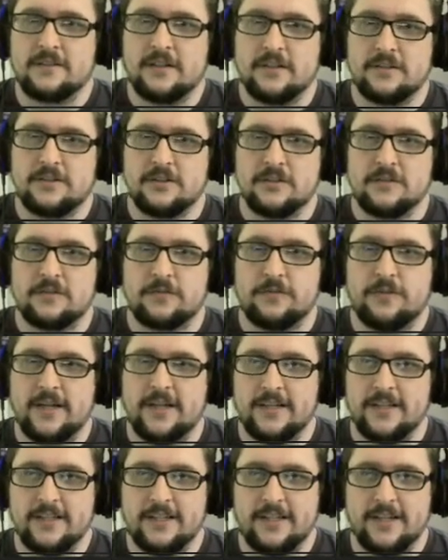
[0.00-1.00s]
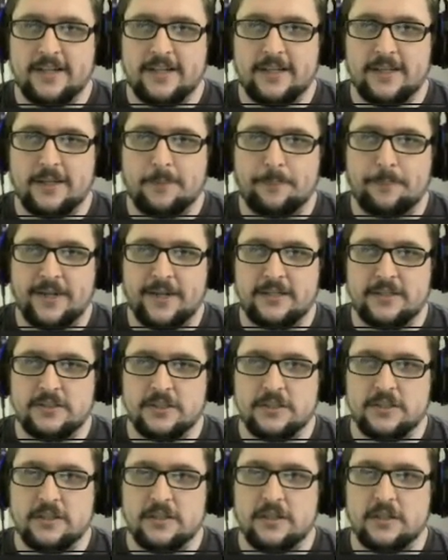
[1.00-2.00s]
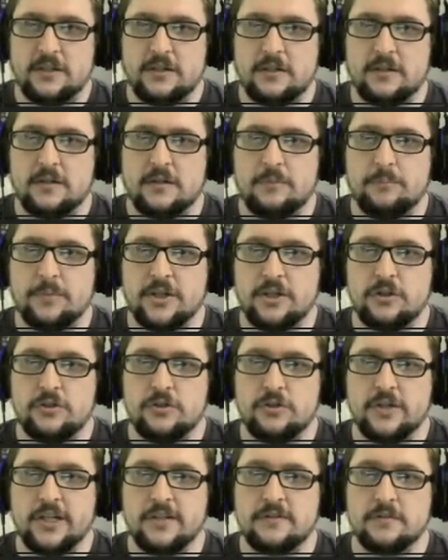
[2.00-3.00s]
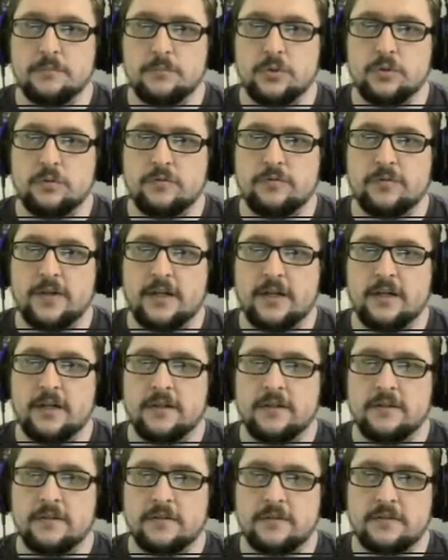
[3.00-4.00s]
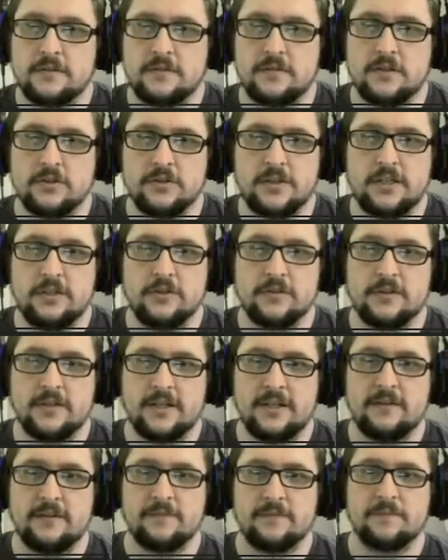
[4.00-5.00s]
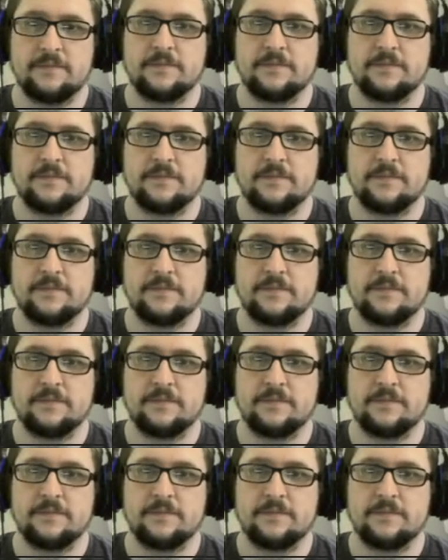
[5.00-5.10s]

Sancho's finally out of the picture. But you do get to move Don Quixote.